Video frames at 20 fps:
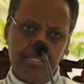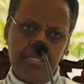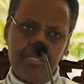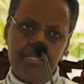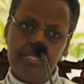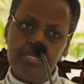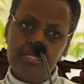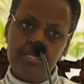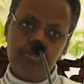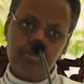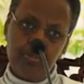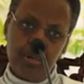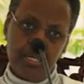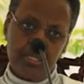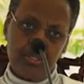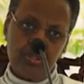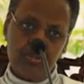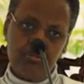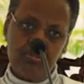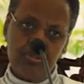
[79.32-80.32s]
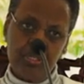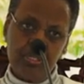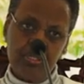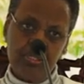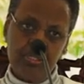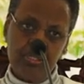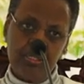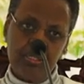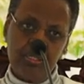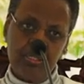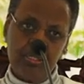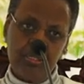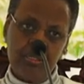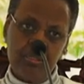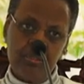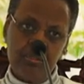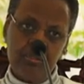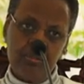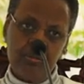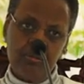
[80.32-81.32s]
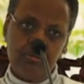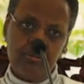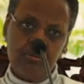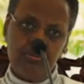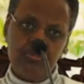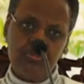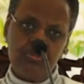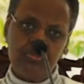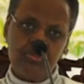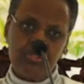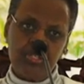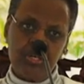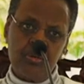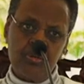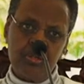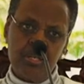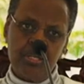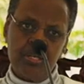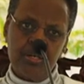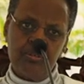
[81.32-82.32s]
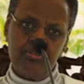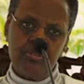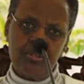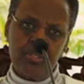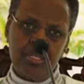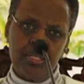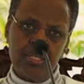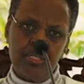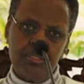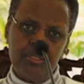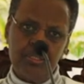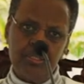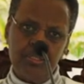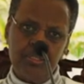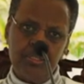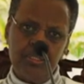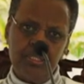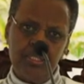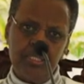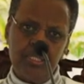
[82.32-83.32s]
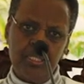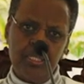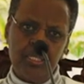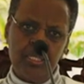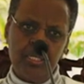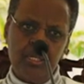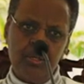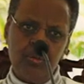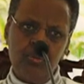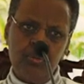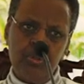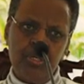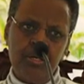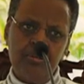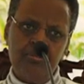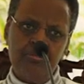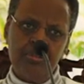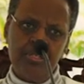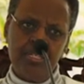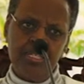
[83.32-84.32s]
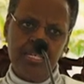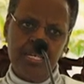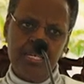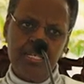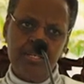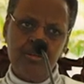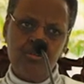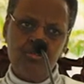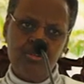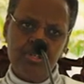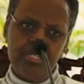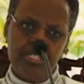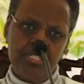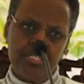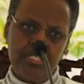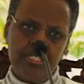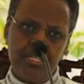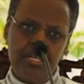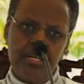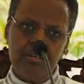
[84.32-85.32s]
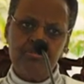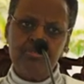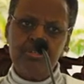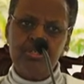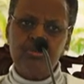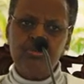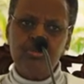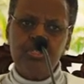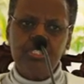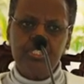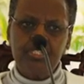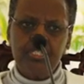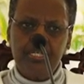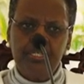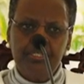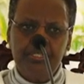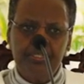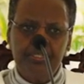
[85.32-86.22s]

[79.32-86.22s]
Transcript: In this part of Southern Africa, we have nearly reached every creature,